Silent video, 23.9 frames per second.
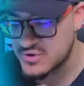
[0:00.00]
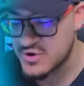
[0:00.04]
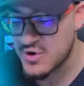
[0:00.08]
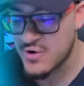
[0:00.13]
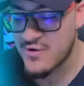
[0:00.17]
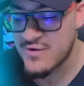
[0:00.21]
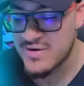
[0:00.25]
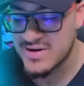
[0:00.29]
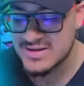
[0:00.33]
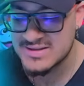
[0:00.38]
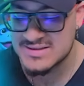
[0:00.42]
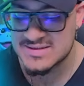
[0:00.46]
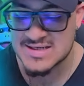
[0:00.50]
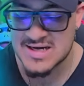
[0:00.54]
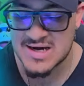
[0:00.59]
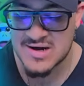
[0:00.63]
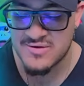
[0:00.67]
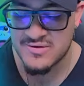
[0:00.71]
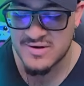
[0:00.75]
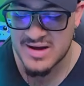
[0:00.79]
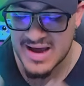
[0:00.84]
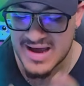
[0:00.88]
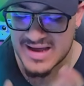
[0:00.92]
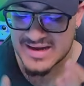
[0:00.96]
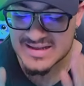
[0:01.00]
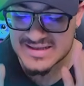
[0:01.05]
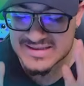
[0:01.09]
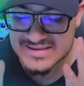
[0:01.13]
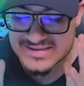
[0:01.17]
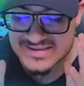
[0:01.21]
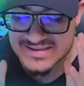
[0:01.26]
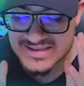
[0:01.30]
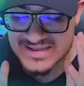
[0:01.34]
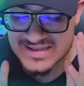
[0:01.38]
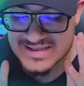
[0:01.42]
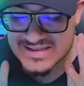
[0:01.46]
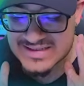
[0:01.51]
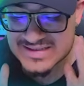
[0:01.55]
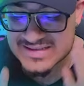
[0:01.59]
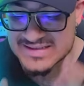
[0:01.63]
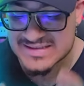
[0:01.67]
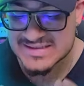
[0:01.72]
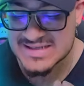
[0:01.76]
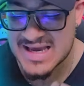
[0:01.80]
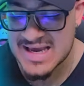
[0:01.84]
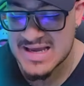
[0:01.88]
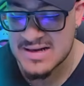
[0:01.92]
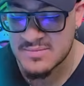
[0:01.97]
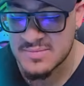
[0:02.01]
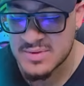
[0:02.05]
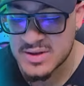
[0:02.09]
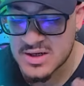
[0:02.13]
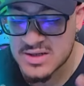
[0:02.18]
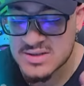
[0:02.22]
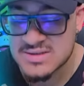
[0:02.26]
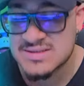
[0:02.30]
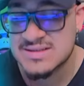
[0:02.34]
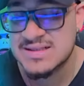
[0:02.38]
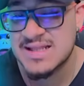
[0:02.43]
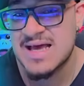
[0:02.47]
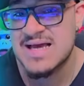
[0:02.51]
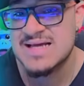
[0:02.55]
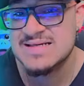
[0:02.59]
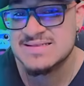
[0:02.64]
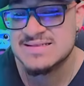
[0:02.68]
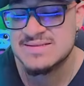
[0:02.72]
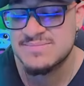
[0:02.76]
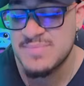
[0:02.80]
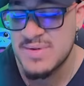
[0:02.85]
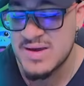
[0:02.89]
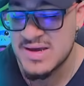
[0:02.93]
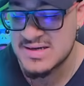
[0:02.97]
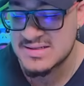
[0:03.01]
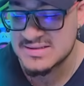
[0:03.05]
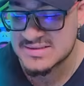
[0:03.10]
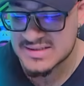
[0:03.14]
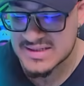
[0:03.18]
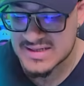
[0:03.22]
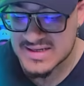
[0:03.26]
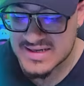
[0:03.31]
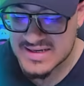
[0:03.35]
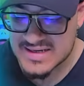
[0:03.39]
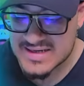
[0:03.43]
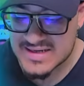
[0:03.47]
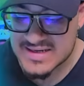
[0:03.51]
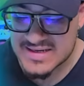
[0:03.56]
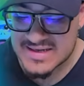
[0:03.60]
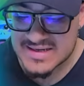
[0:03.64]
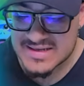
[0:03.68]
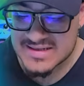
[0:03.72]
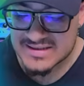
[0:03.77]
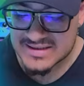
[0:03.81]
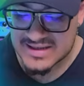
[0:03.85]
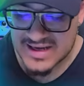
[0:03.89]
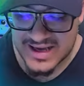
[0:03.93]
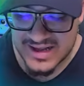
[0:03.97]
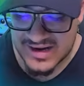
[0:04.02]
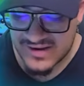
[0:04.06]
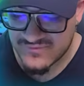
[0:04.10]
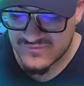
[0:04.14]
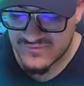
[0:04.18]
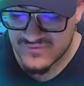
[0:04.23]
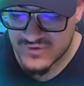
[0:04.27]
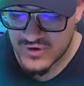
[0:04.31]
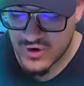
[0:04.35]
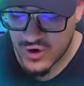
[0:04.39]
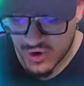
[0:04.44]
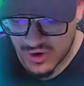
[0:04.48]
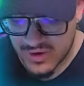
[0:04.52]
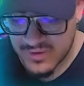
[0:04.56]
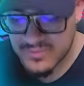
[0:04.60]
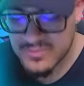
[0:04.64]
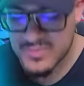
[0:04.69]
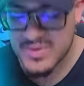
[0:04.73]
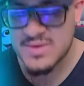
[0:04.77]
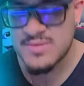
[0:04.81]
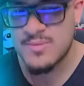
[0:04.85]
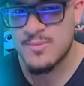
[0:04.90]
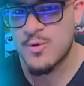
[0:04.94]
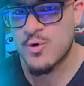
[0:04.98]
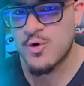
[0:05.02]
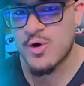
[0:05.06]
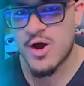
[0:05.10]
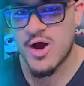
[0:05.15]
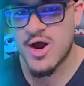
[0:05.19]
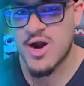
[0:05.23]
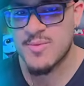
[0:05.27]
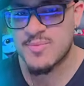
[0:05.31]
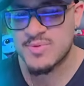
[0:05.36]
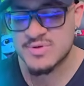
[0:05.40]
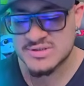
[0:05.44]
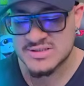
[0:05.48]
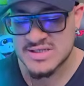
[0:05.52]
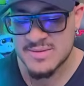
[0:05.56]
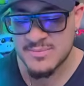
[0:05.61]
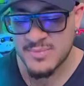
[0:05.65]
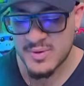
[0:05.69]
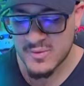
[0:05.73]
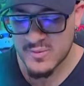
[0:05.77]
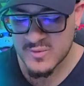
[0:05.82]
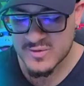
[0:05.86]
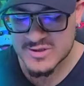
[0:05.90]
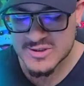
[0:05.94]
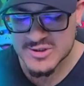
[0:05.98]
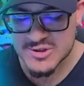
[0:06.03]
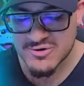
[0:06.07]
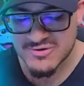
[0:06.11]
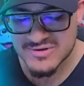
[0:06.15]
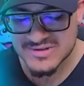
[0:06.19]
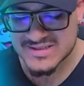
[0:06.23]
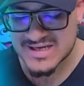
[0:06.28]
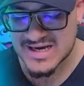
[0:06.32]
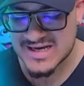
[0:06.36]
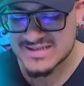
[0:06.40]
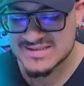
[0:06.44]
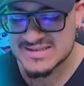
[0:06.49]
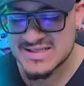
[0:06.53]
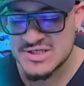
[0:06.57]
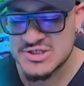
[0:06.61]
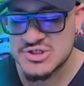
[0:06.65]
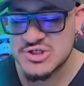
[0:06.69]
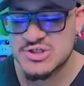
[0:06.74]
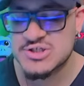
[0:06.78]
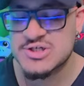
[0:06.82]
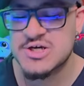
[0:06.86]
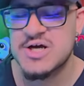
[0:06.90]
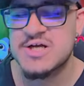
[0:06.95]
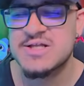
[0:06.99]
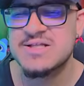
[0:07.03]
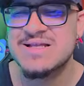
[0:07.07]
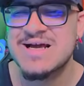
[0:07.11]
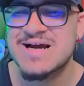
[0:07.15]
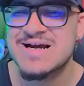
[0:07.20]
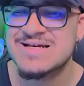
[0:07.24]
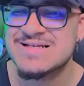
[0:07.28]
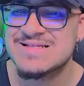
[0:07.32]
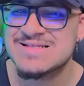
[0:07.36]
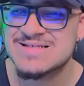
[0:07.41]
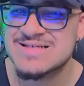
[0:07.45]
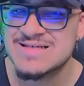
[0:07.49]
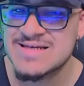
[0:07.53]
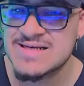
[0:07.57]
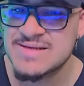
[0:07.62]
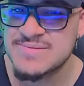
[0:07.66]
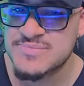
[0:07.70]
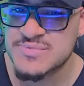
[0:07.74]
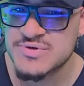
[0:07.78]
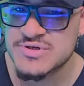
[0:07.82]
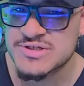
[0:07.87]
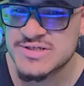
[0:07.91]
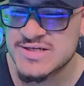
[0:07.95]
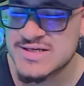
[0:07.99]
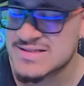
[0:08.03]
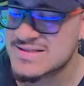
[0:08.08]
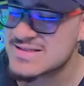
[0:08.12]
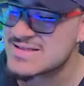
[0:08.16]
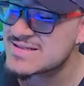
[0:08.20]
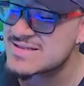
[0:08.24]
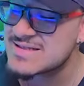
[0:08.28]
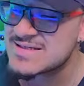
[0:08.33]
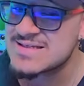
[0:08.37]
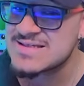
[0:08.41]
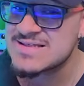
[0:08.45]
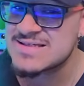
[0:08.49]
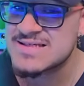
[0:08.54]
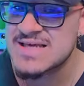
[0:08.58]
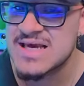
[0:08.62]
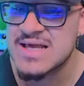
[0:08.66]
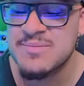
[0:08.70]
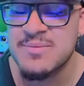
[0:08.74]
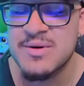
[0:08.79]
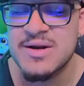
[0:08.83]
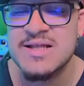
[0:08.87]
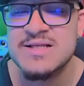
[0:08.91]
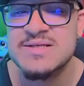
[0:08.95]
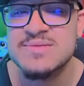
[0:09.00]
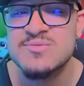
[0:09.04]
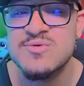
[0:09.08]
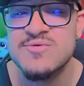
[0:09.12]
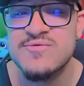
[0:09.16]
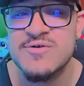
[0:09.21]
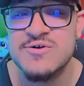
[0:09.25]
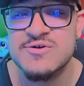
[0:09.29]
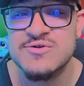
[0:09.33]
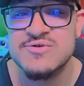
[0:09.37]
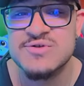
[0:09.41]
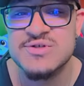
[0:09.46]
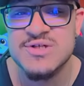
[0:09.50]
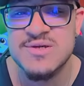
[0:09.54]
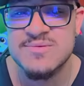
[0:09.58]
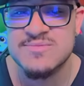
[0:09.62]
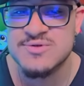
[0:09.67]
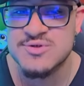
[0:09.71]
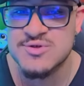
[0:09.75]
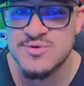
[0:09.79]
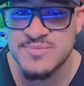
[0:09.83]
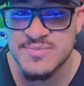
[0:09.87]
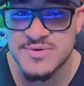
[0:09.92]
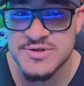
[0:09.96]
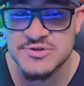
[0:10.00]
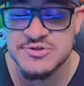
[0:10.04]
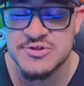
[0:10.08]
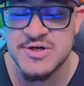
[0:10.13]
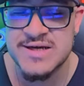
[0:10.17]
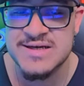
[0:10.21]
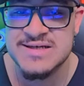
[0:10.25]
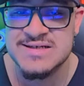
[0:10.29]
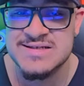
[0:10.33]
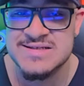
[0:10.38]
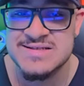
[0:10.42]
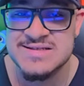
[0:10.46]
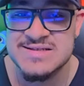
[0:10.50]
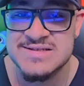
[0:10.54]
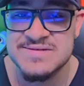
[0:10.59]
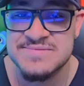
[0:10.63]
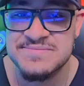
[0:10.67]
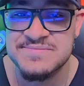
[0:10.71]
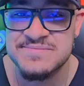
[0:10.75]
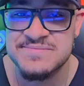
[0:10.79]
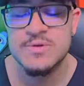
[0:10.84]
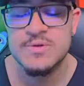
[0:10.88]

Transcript: going down, and it's insane because last base kind of got a bit more higher percent, but with 2 attacks they just got 19%. It's insane. But let's move on to some super dragons.